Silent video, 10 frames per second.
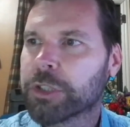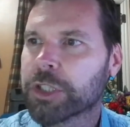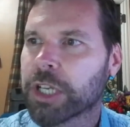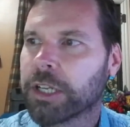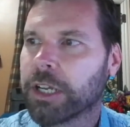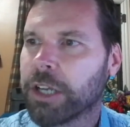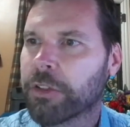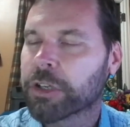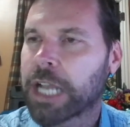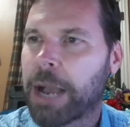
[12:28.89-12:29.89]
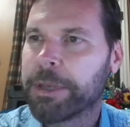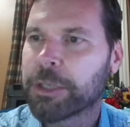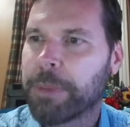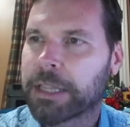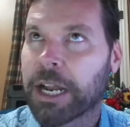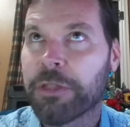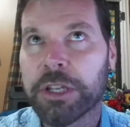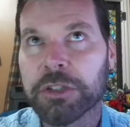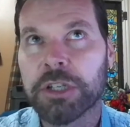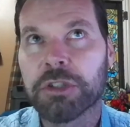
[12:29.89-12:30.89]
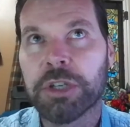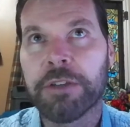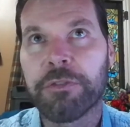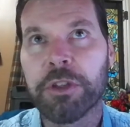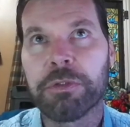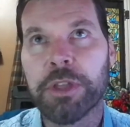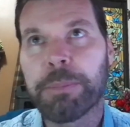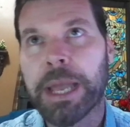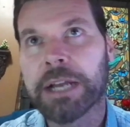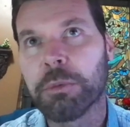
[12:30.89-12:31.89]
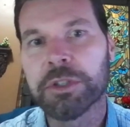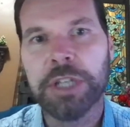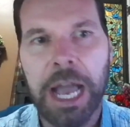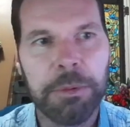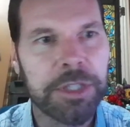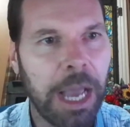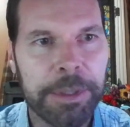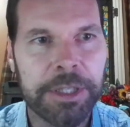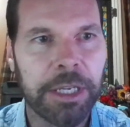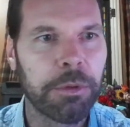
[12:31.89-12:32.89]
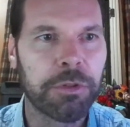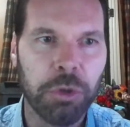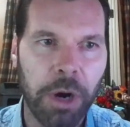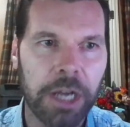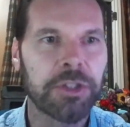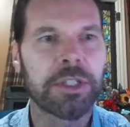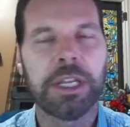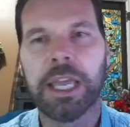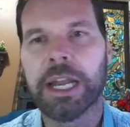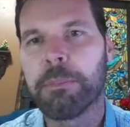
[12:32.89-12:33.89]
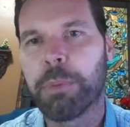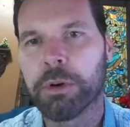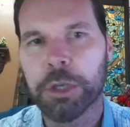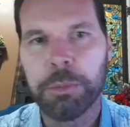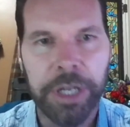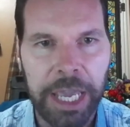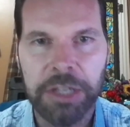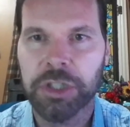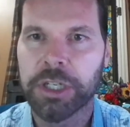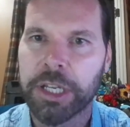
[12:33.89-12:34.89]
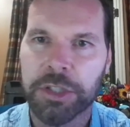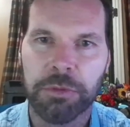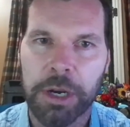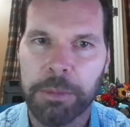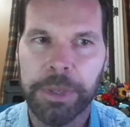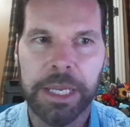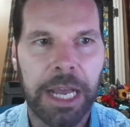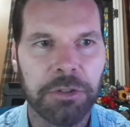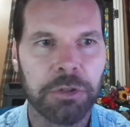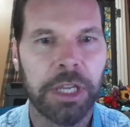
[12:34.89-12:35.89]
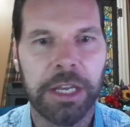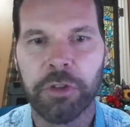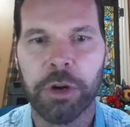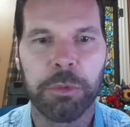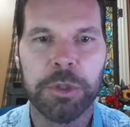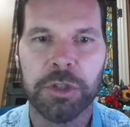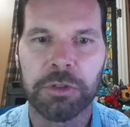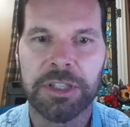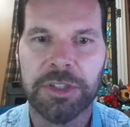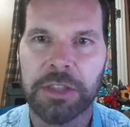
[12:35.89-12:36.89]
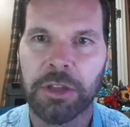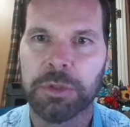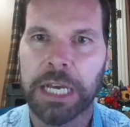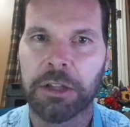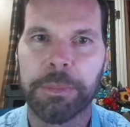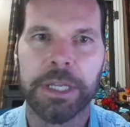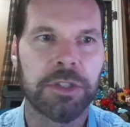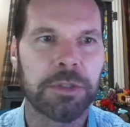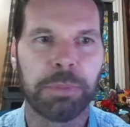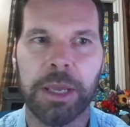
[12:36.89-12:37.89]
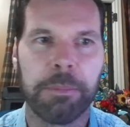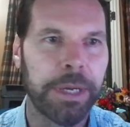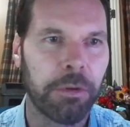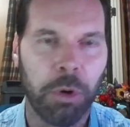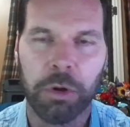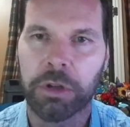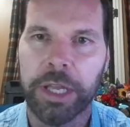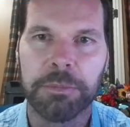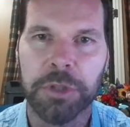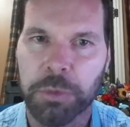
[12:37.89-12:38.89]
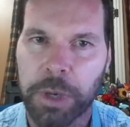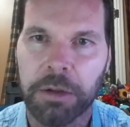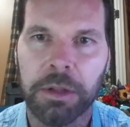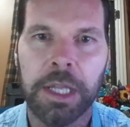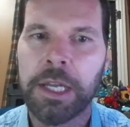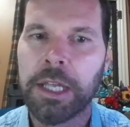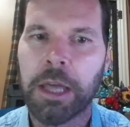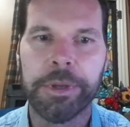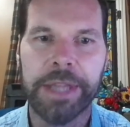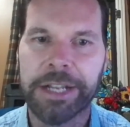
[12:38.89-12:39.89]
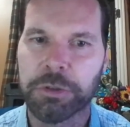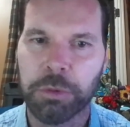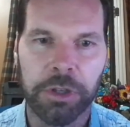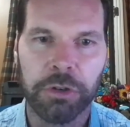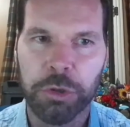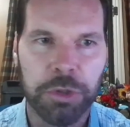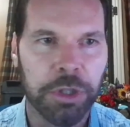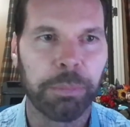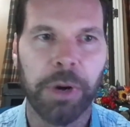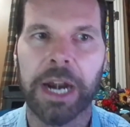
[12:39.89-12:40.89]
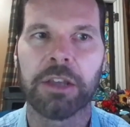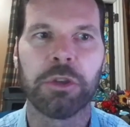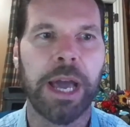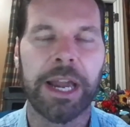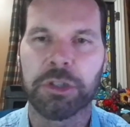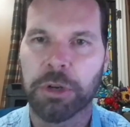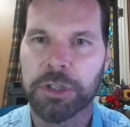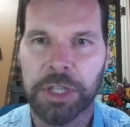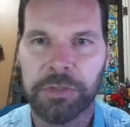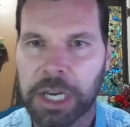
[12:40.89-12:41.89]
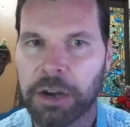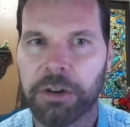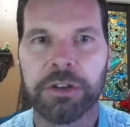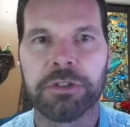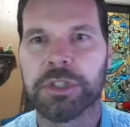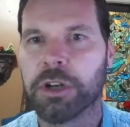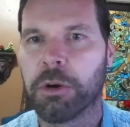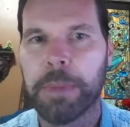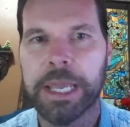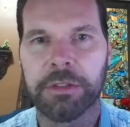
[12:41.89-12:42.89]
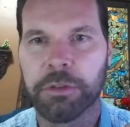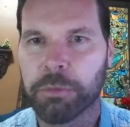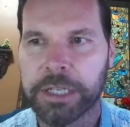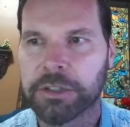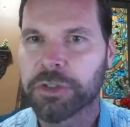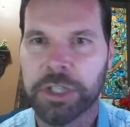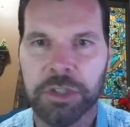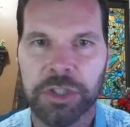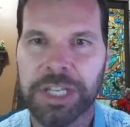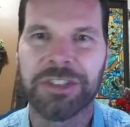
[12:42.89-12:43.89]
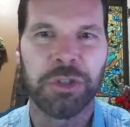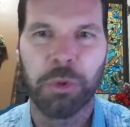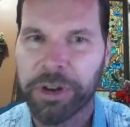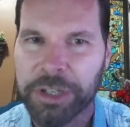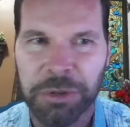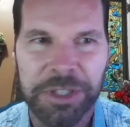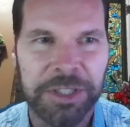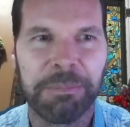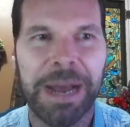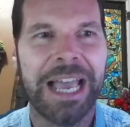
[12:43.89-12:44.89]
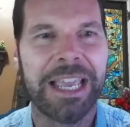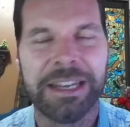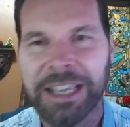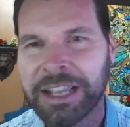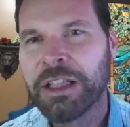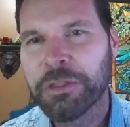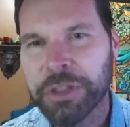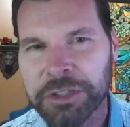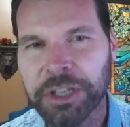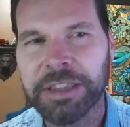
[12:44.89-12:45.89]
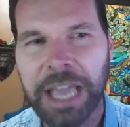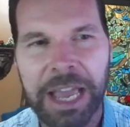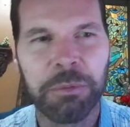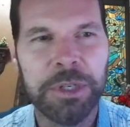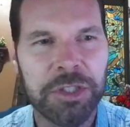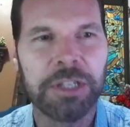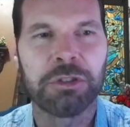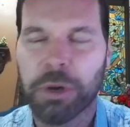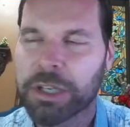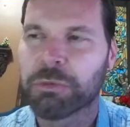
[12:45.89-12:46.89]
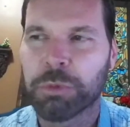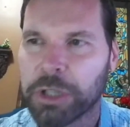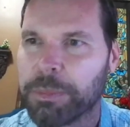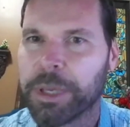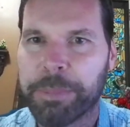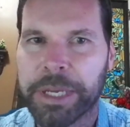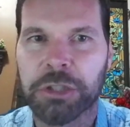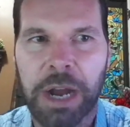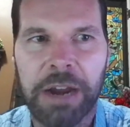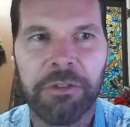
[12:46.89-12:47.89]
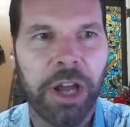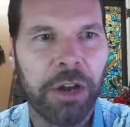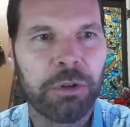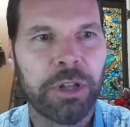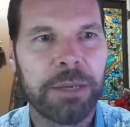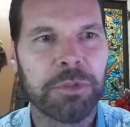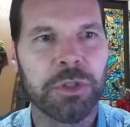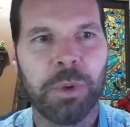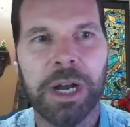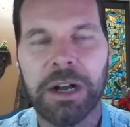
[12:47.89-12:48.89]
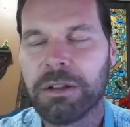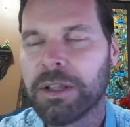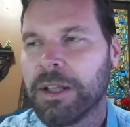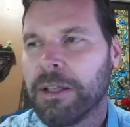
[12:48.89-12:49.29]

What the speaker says: Just another comment to make that I think is interesting. If you think back to what Scott was commenting with trust and how important communication is, right, and being consultative there. I mean, we certainly see those elements play a big role in claims as well. I mean, that's really, you're using the product. You got to trust that the carrier's, making the right decisions, has your interest in mind, things like that. We see trust really be a big driver in auto claims as well.